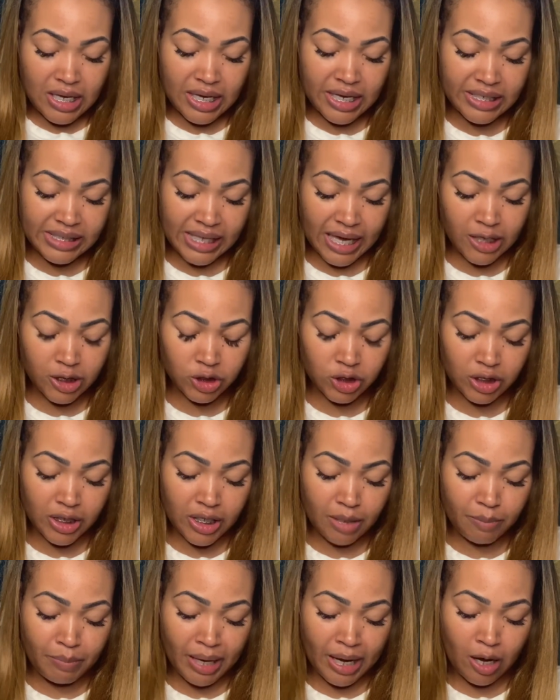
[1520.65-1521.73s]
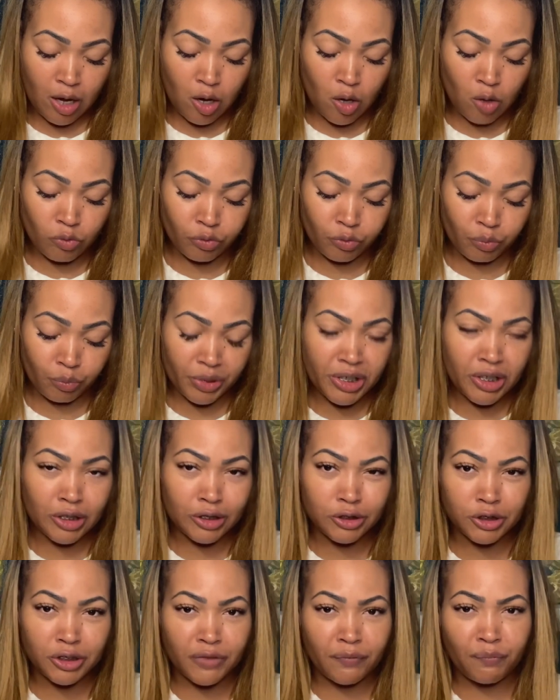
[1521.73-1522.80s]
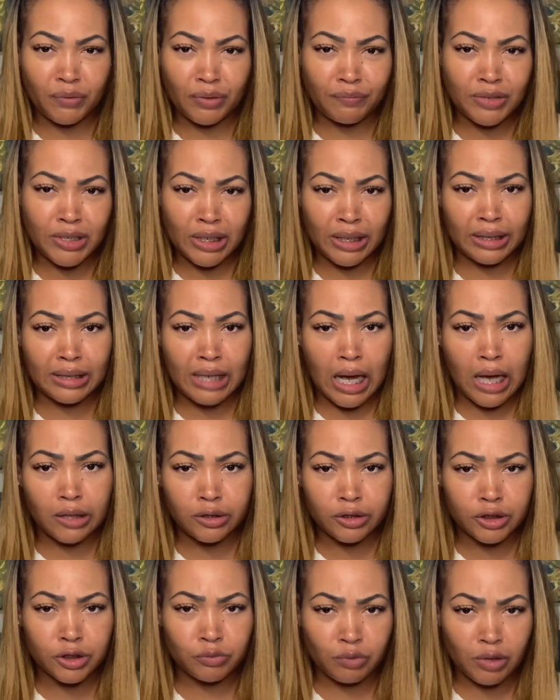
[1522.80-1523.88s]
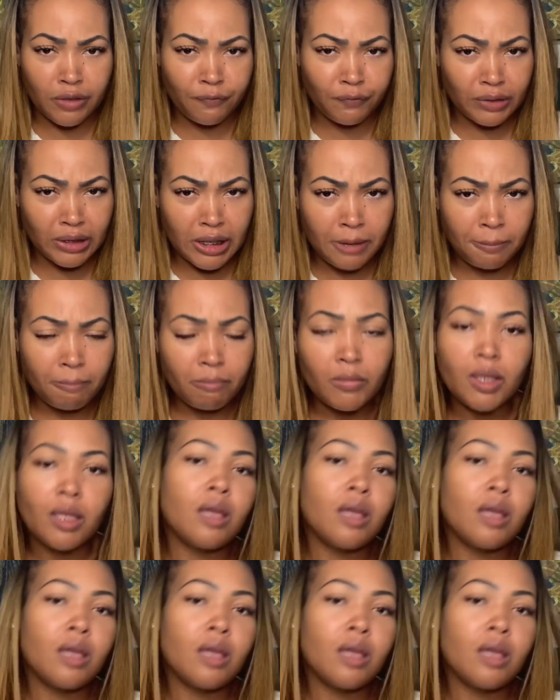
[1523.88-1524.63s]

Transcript: It's actually about $315 roughly,